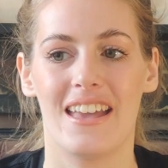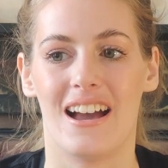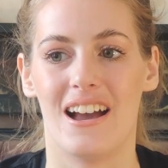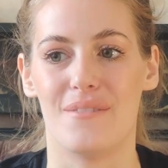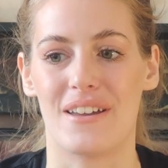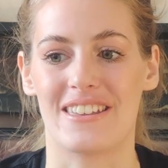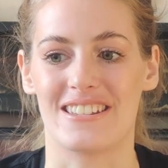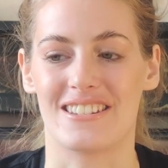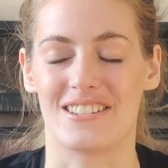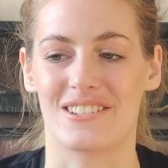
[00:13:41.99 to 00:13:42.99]
I think
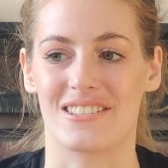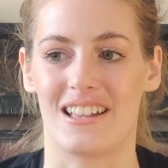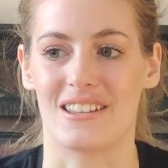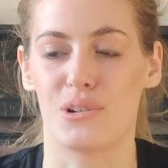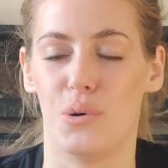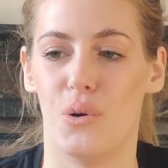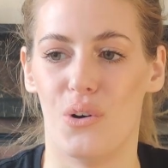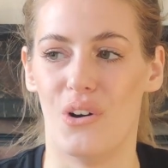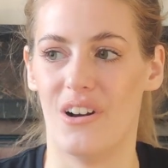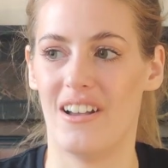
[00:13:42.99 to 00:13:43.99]
it's just because
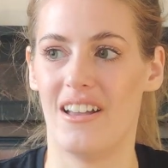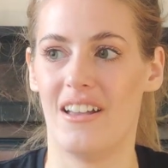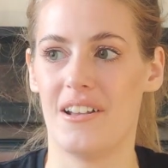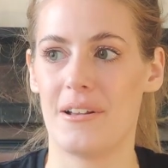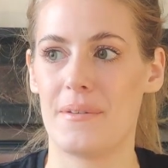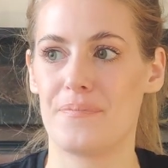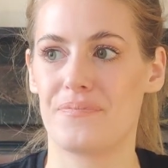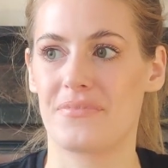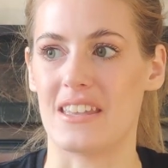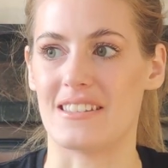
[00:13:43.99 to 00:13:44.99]
core
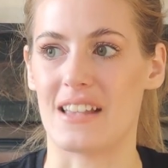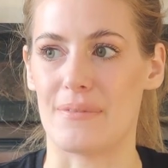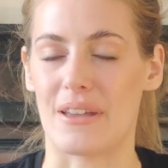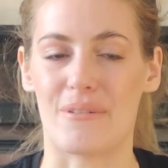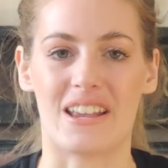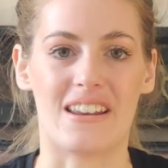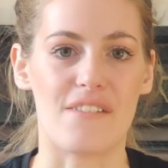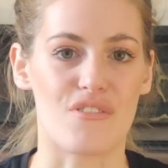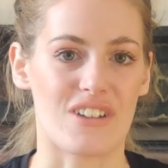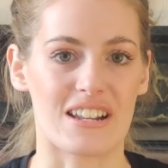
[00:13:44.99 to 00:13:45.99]
is something where you're
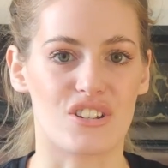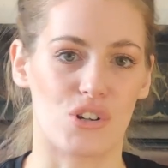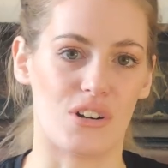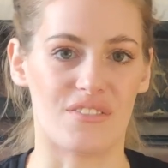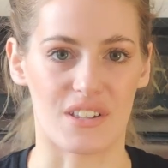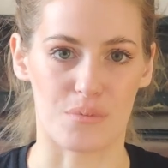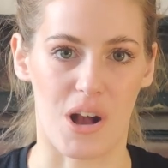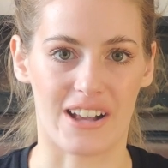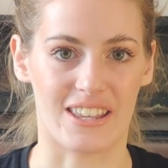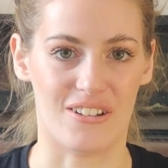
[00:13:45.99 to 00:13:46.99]
never really sure if it's
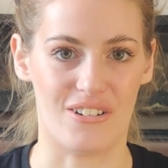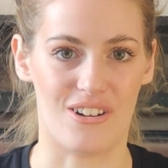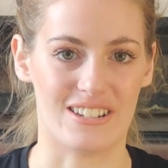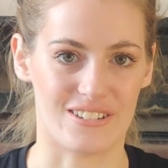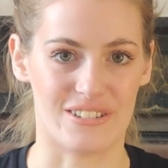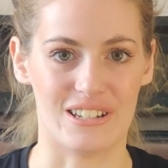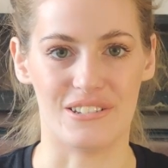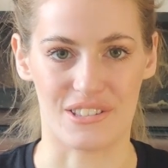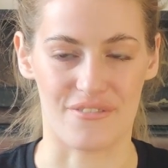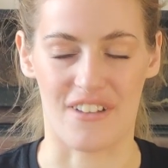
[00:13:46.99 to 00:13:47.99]
working or not until you
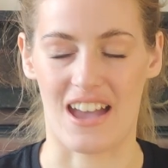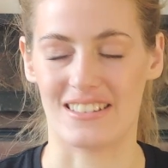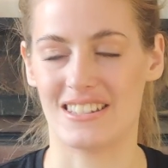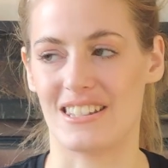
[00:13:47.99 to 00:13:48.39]
lose the fat.